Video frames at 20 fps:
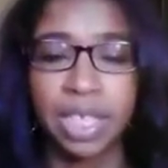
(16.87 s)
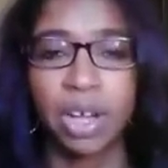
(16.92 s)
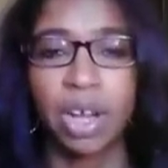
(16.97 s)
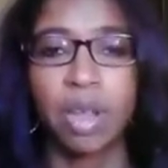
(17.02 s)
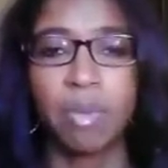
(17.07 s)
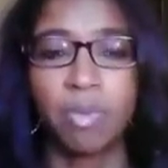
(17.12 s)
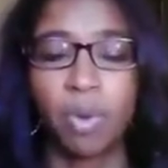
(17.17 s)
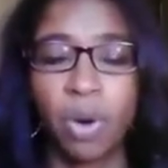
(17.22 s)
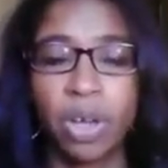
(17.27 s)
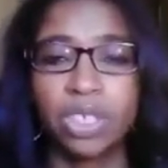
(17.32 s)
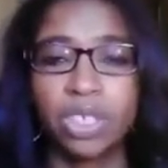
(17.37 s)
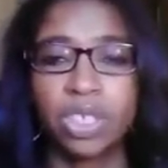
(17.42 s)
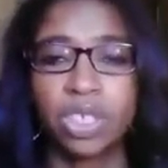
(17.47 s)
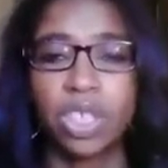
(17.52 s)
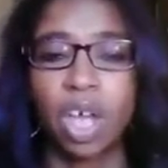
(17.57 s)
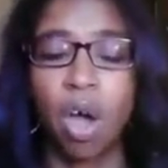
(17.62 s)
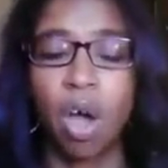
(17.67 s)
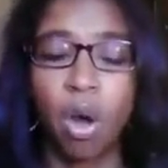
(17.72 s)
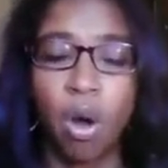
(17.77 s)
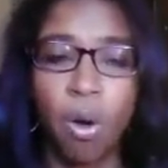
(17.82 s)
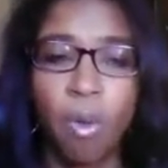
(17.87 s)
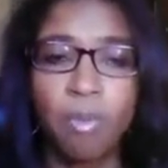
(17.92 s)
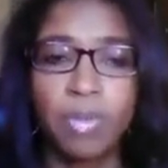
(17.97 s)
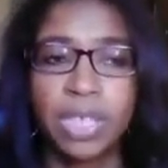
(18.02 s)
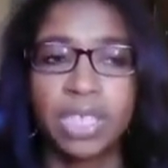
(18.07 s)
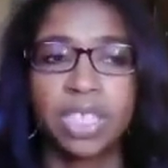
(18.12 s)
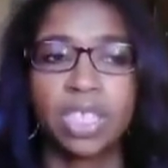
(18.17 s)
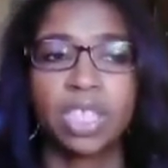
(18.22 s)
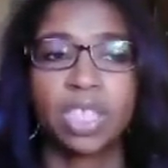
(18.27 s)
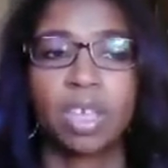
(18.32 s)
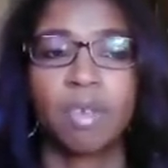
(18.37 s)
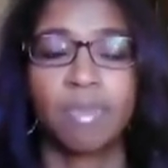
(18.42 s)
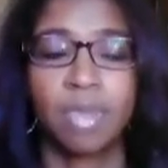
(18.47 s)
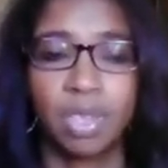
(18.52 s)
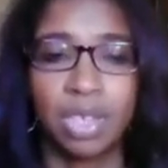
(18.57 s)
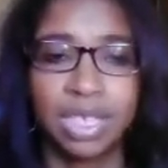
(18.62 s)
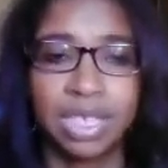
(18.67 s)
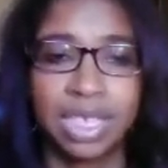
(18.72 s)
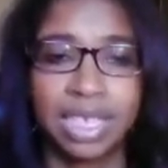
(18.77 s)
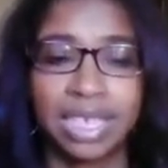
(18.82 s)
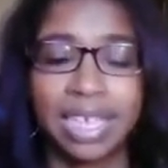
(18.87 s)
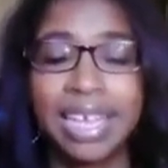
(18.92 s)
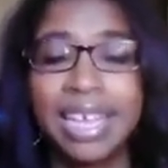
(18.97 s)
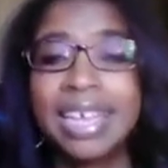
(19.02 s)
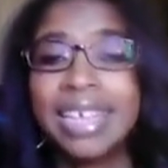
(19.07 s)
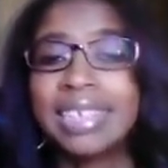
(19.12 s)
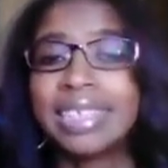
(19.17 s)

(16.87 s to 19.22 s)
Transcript: that are important to the home business community.